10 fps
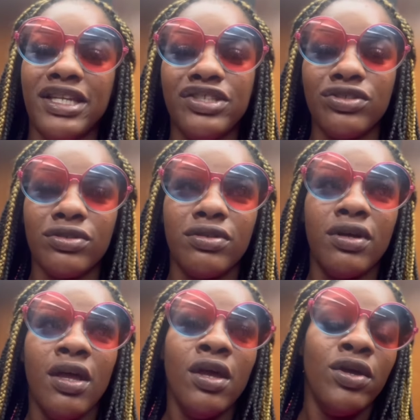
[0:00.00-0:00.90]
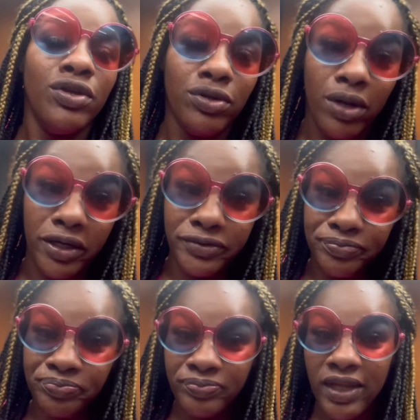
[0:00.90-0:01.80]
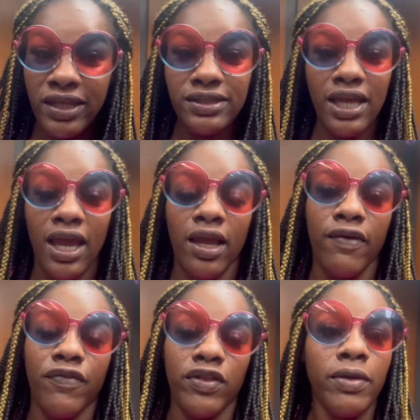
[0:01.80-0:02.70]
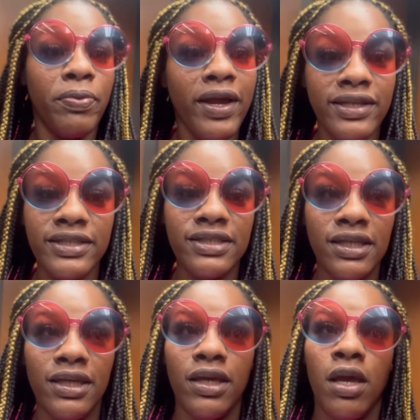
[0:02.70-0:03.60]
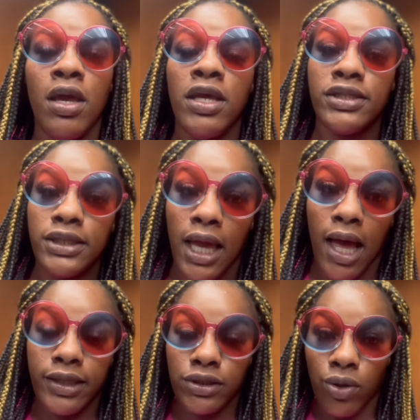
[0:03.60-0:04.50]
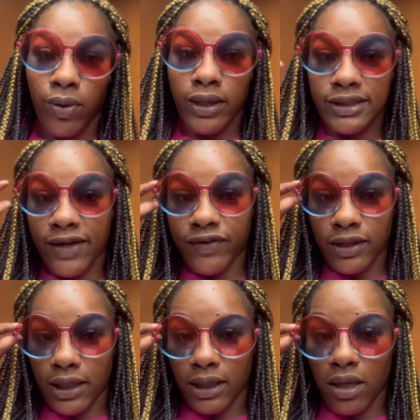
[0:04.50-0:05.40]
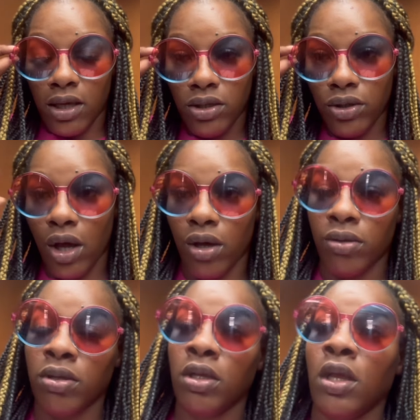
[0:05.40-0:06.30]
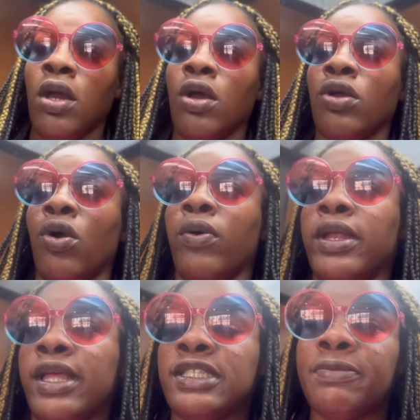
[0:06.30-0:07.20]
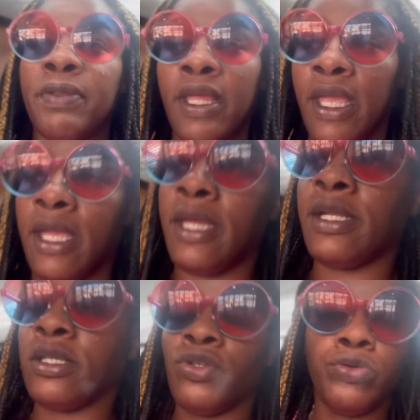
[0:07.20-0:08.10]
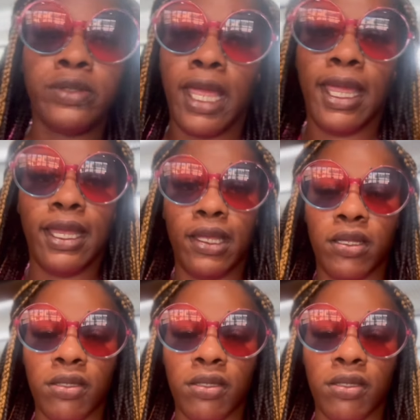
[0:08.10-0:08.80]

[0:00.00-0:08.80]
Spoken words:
initial, you know, intake for the pregnancy, see how it's going, is everything, you know, going as planned, due date,